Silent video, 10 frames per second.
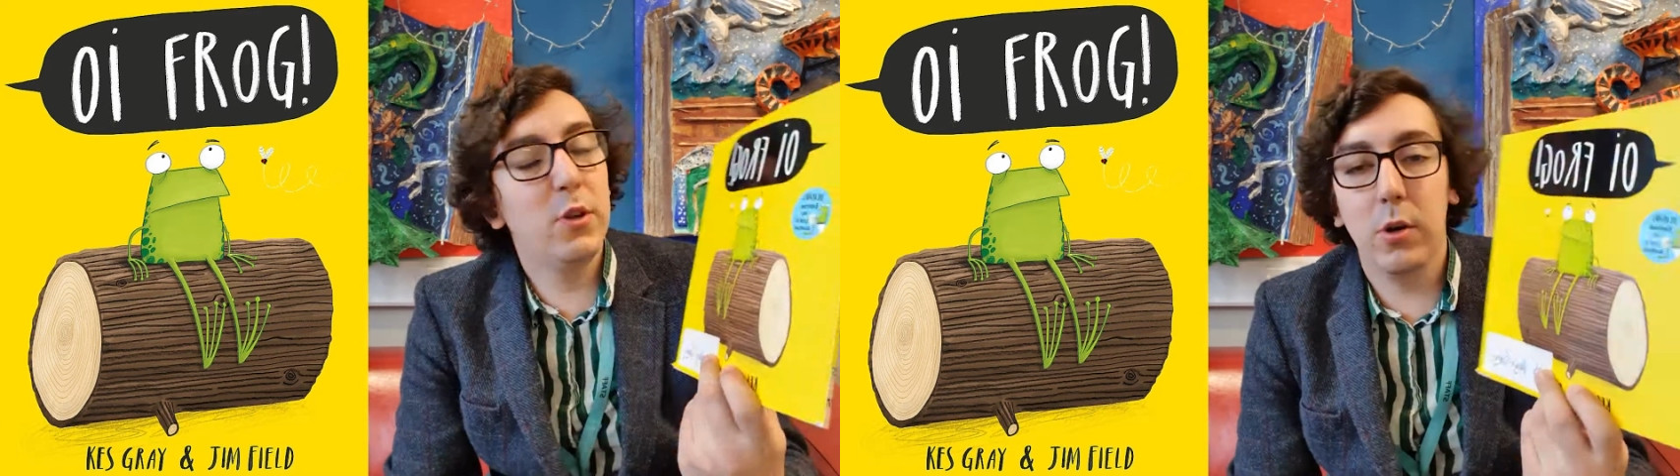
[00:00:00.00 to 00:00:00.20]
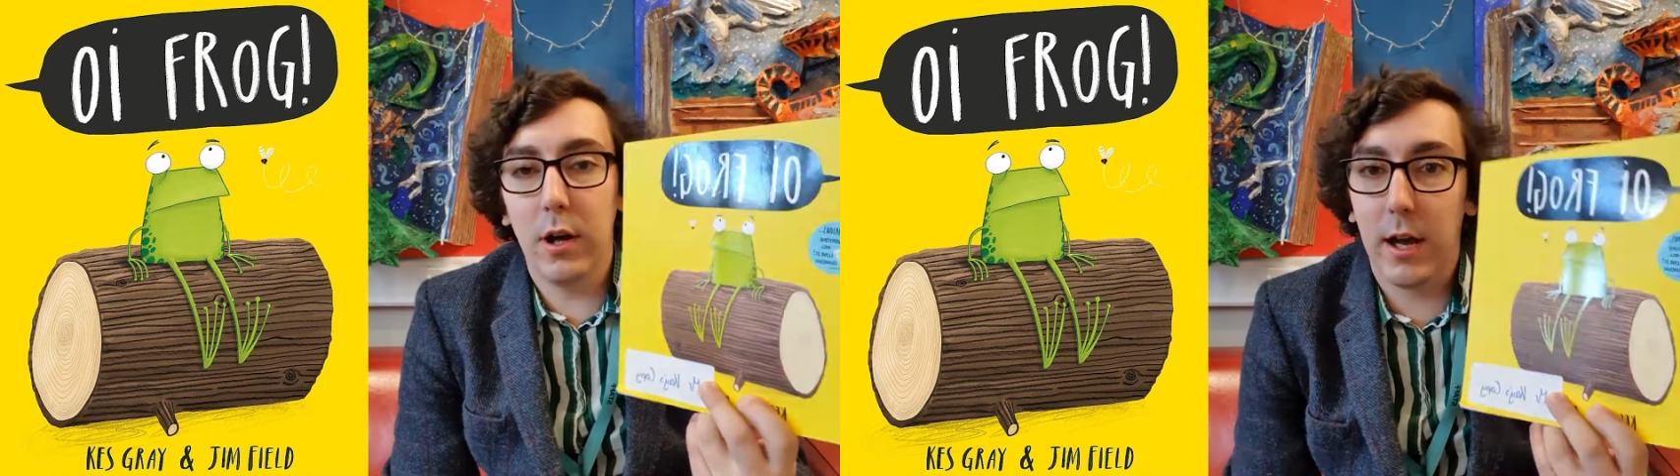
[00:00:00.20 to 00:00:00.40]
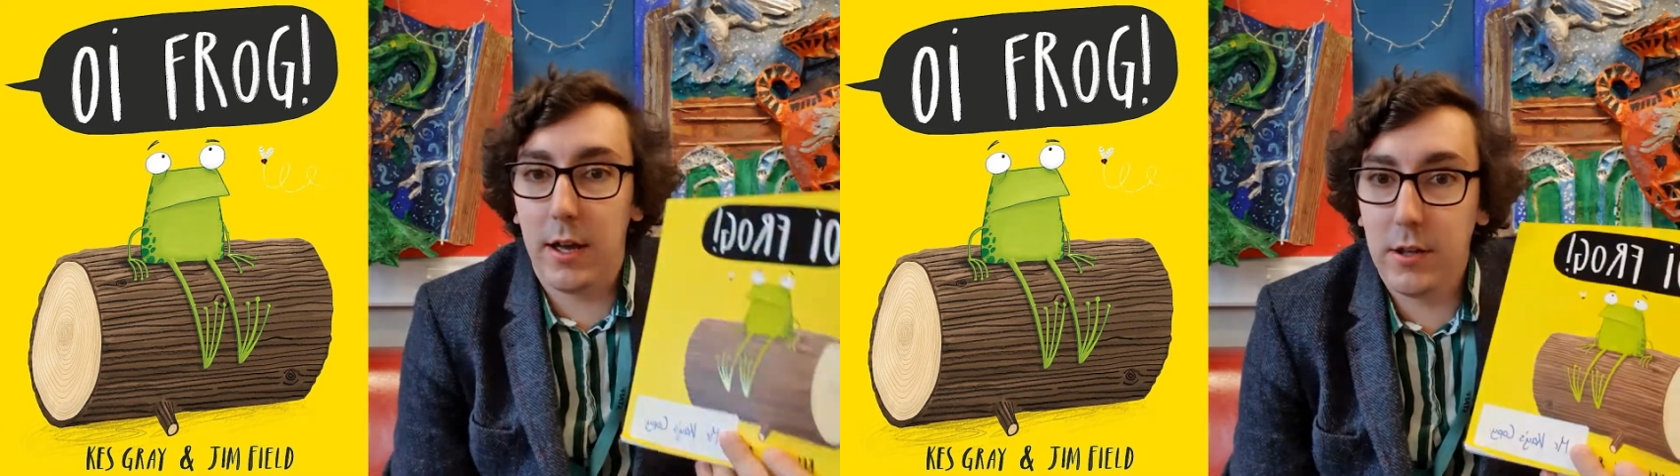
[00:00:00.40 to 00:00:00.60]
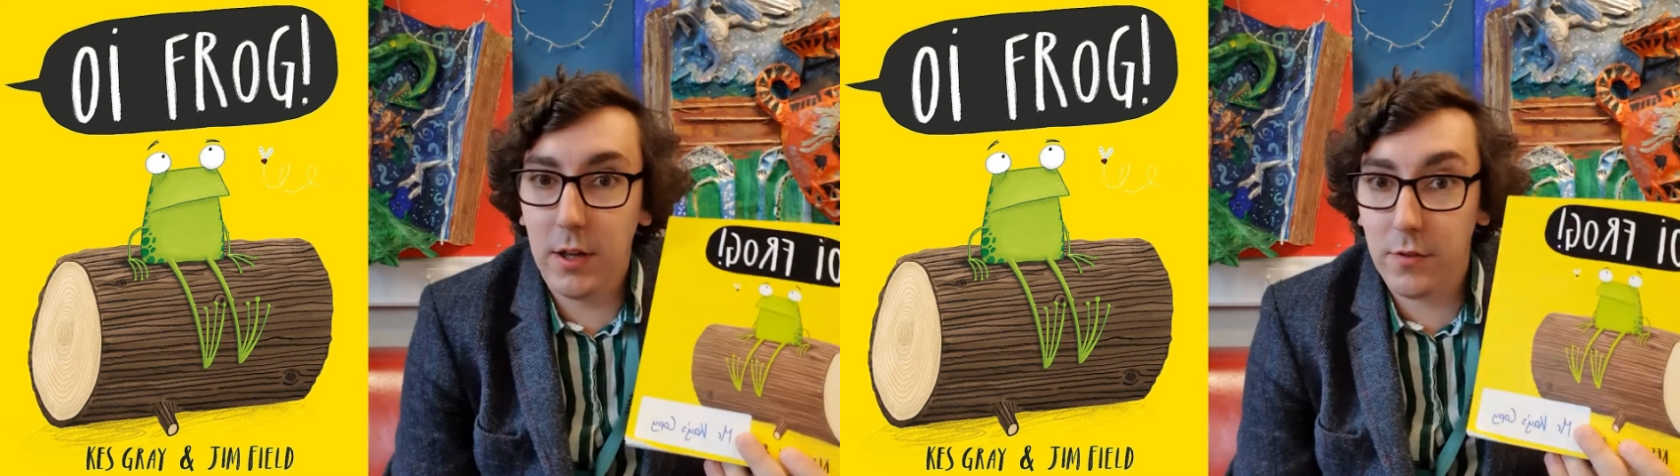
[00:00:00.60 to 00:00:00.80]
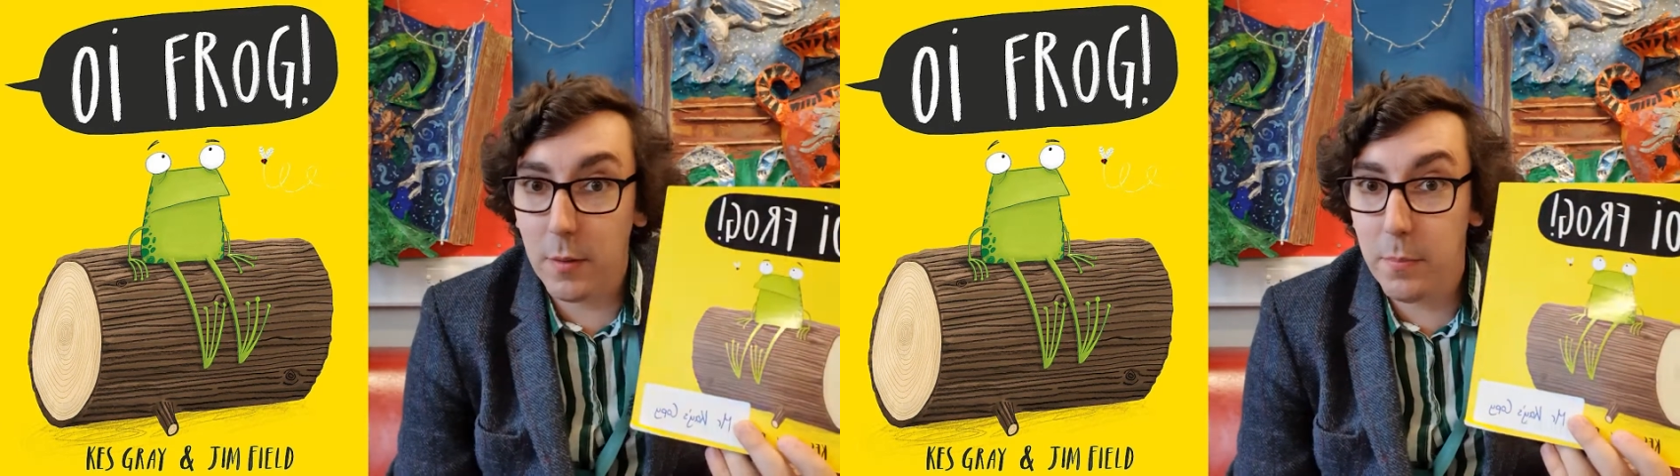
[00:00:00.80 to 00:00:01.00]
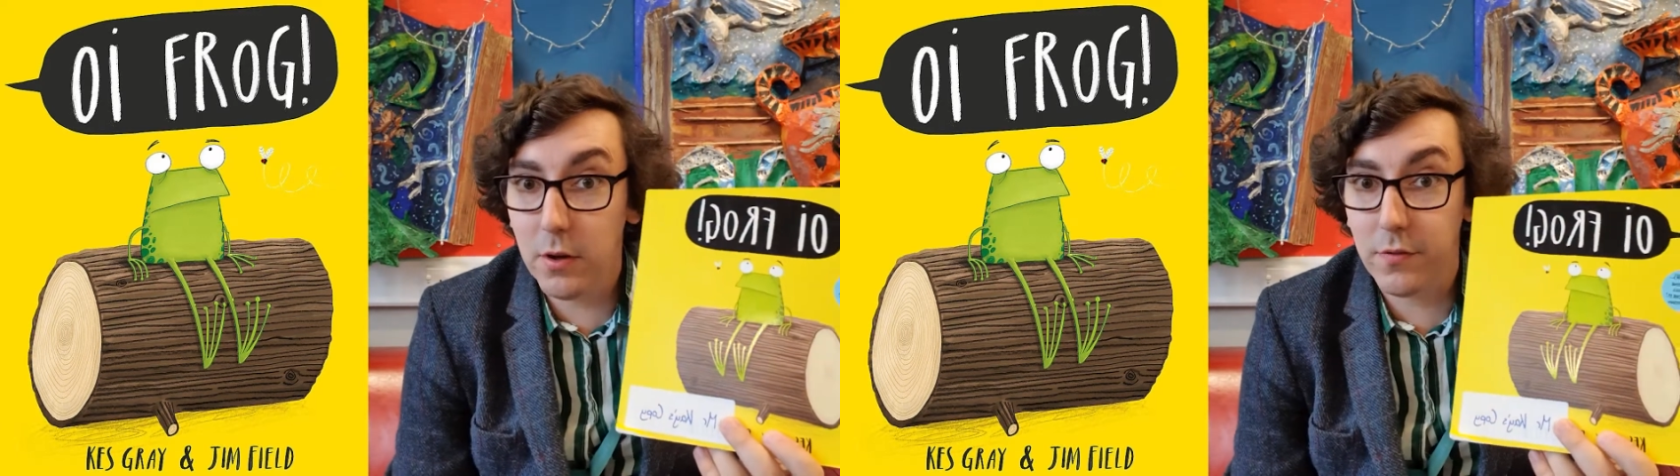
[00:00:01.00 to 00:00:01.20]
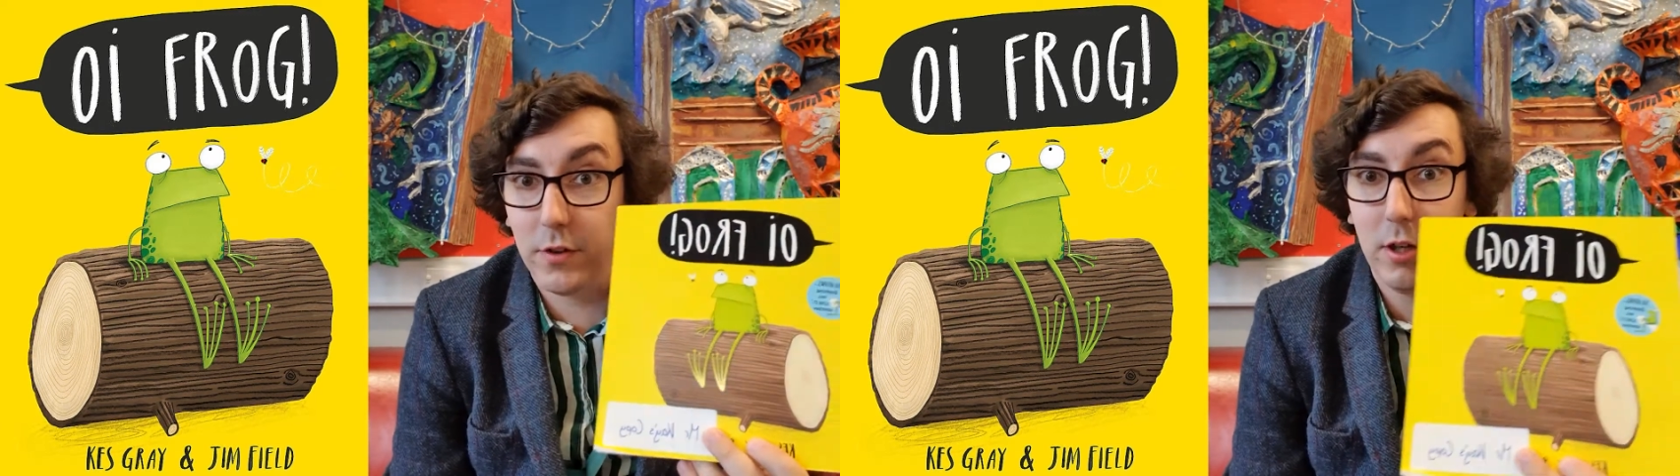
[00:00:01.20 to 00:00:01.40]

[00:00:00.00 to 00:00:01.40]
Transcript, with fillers: got another book for